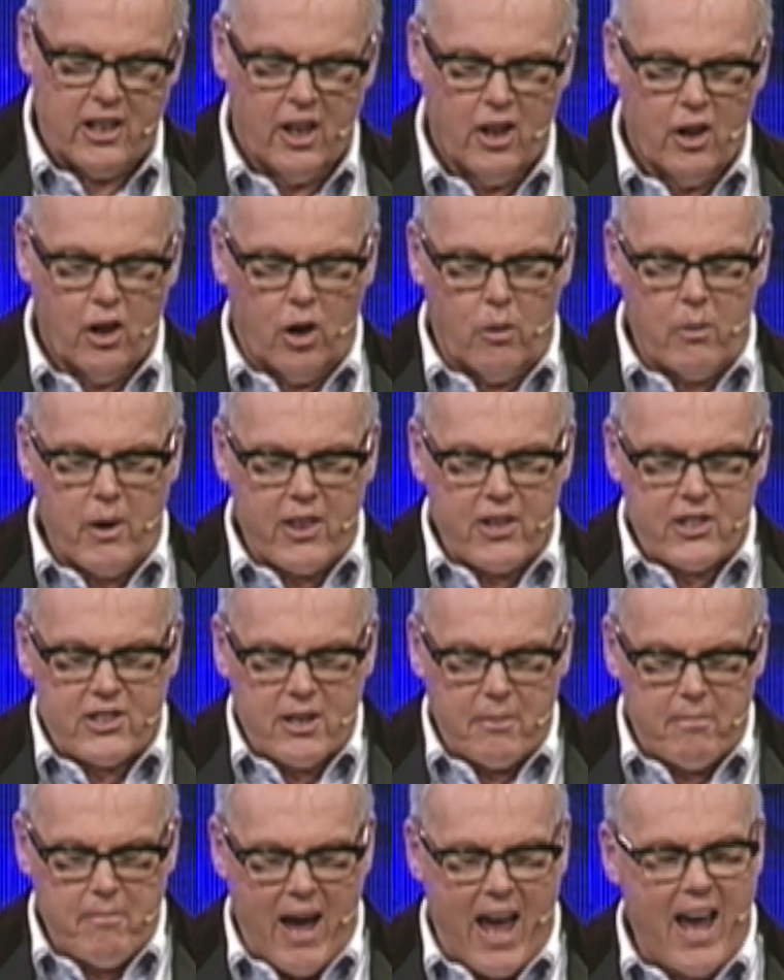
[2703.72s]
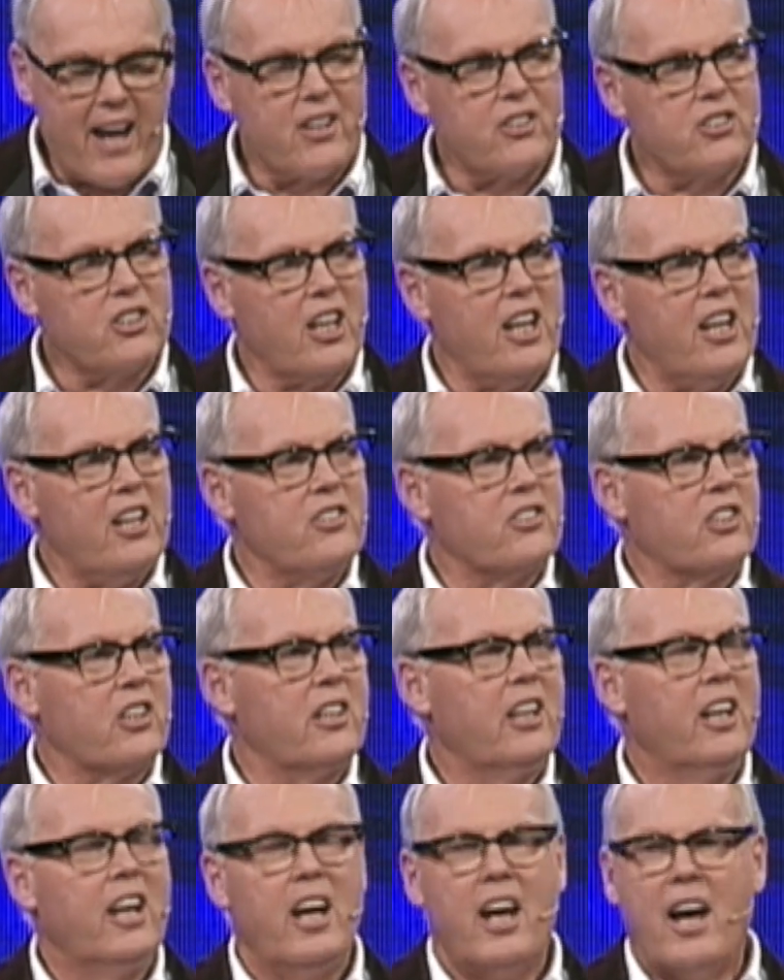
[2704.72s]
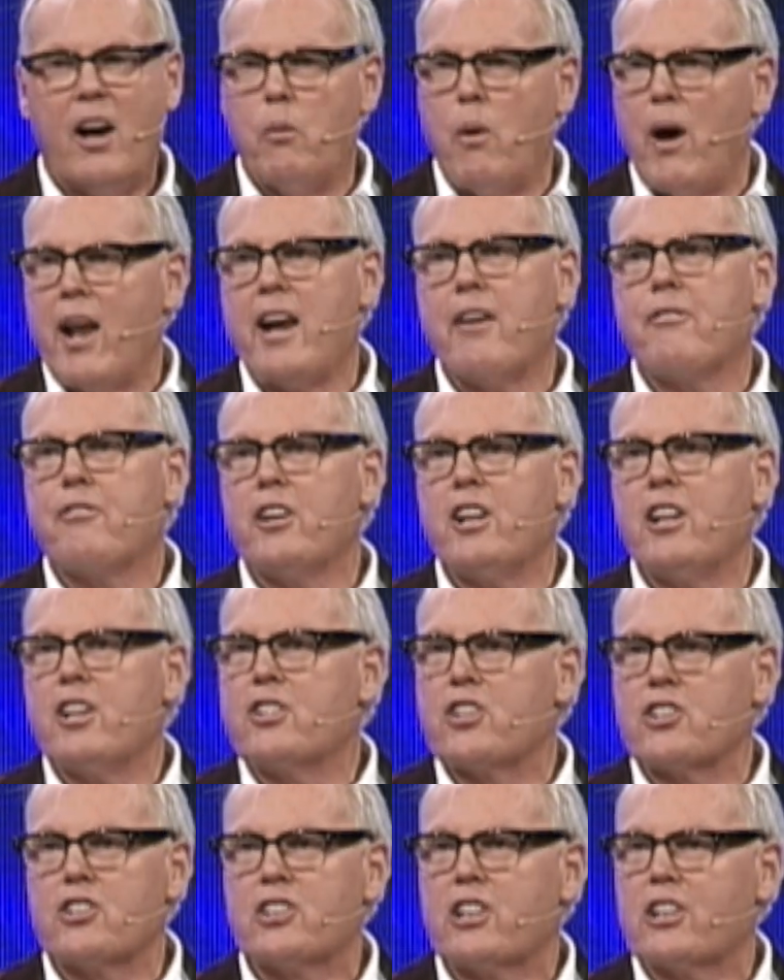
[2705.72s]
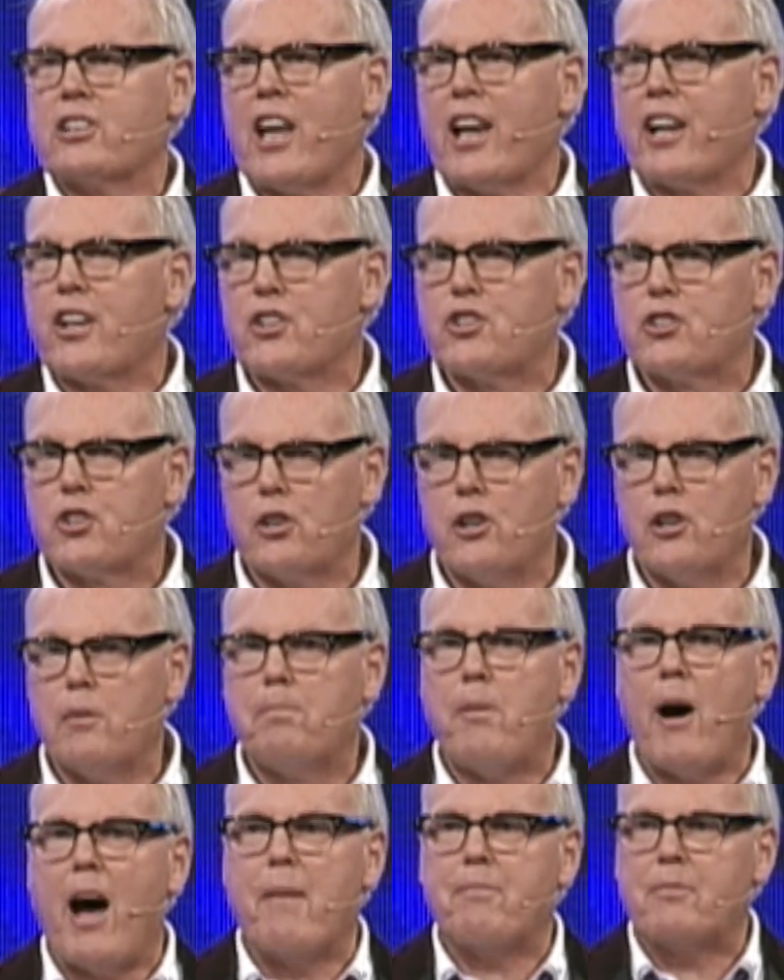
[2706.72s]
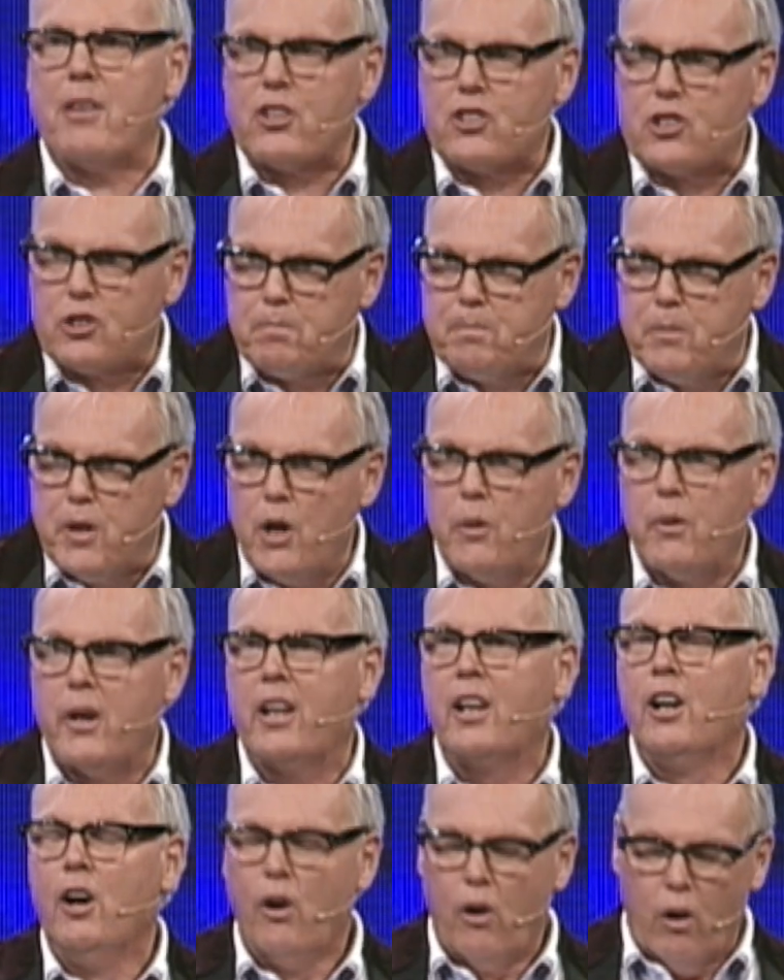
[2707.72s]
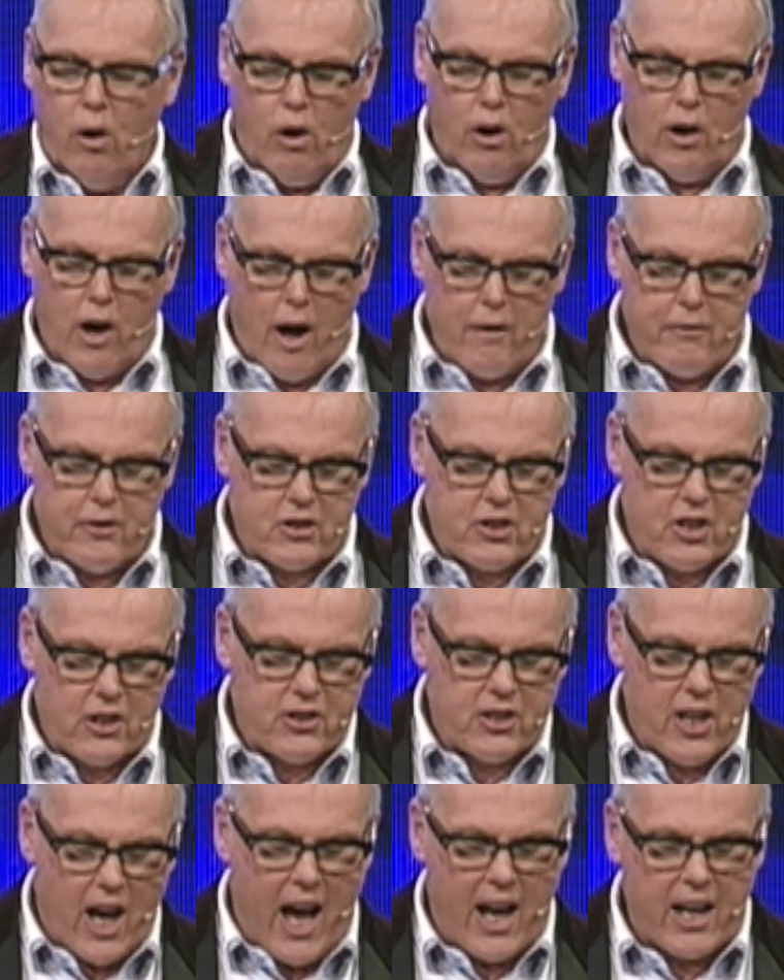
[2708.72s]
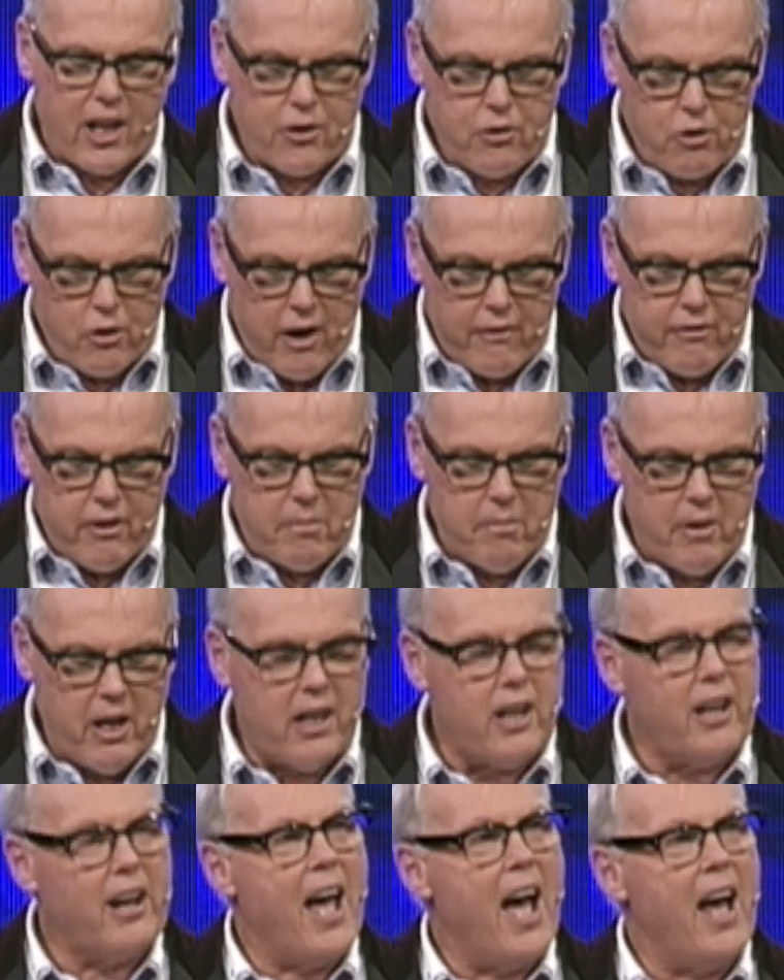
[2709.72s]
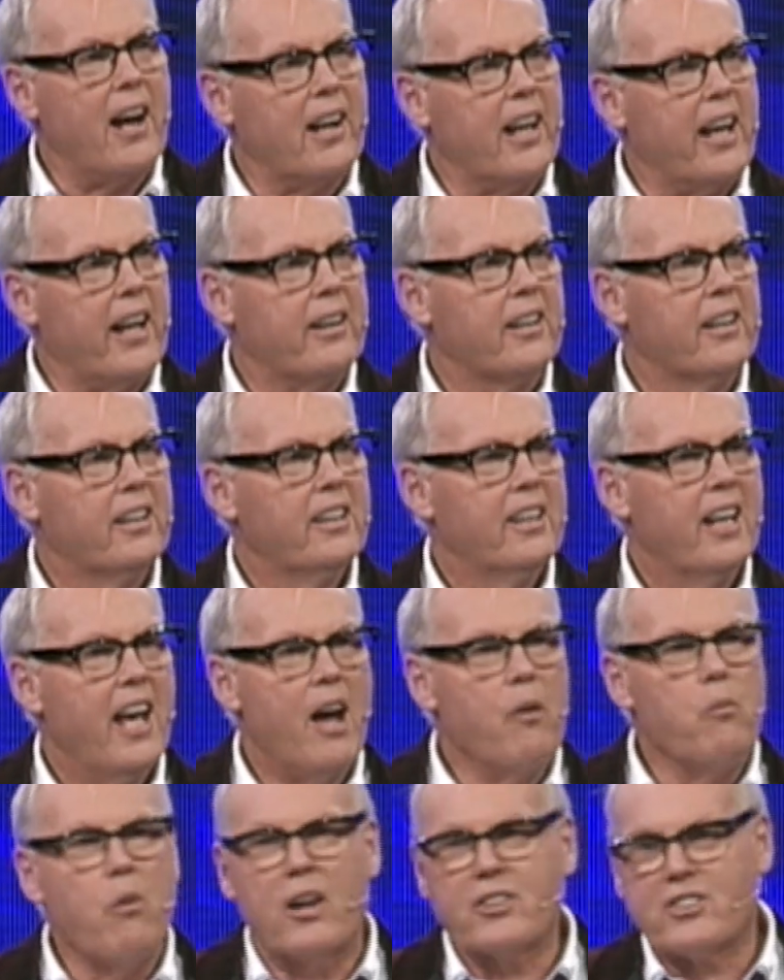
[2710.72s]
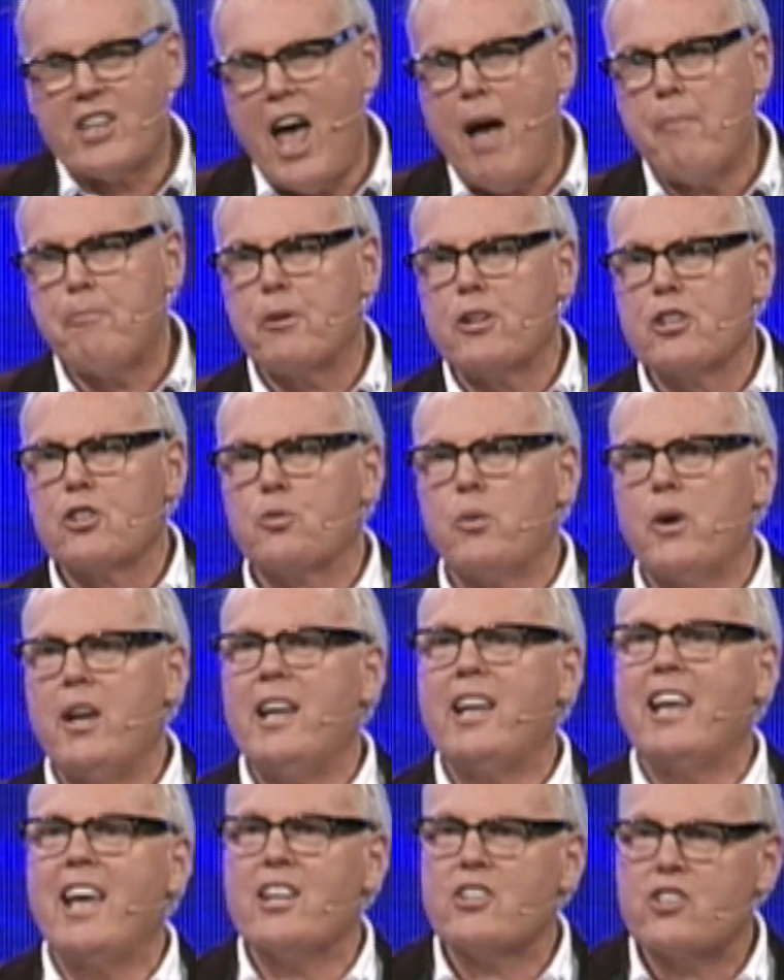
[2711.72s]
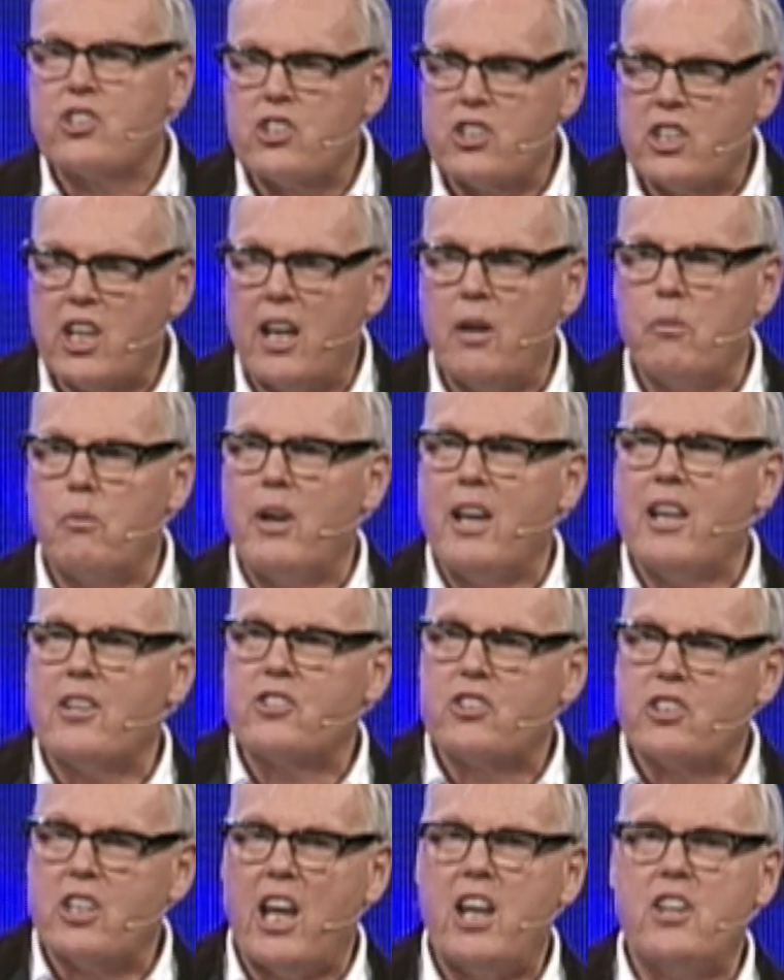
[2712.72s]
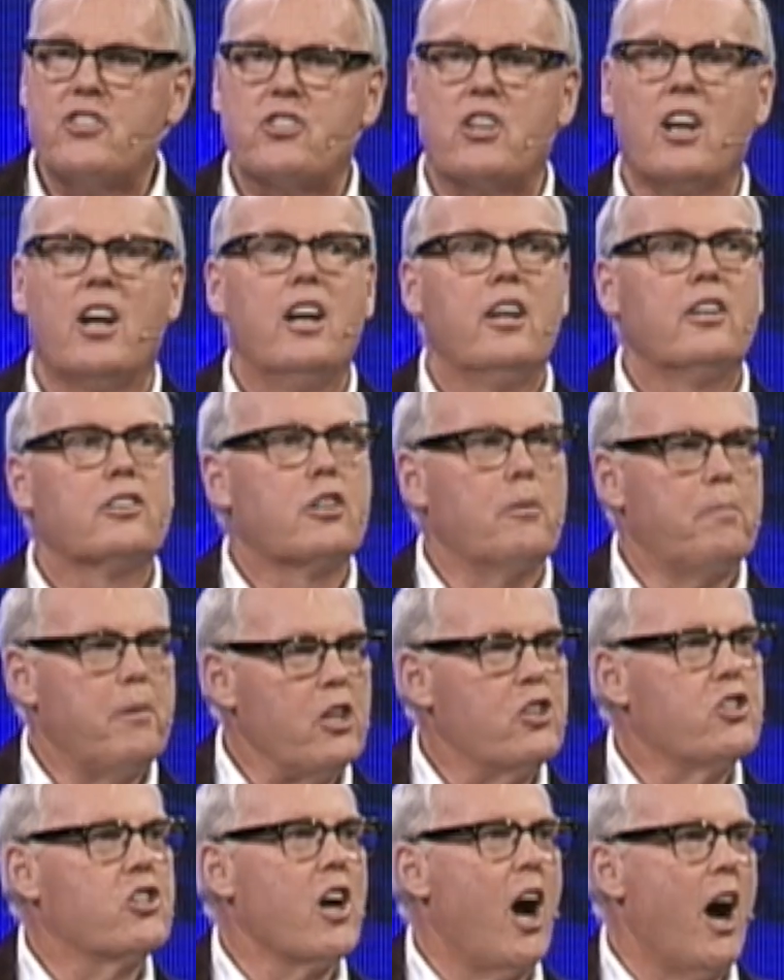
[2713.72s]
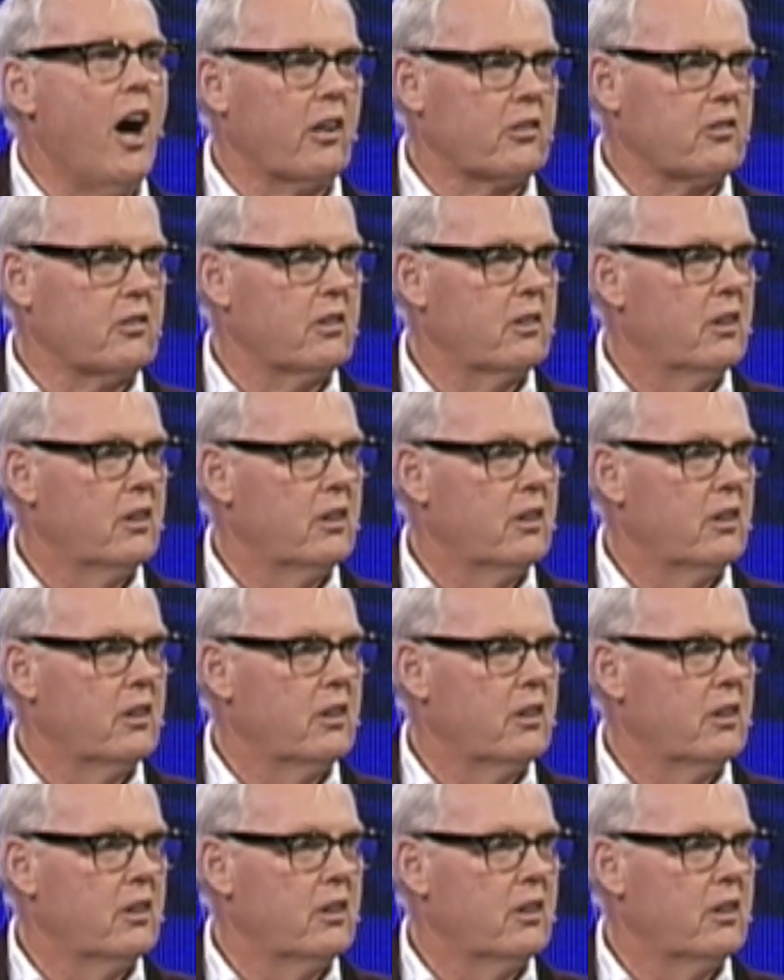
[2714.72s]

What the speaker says: or whether it's in magazines and whatever it is, it's just like a sewer pipe that's spewing all over society through every media outlet. And what's happened is we have ceased to be shocked.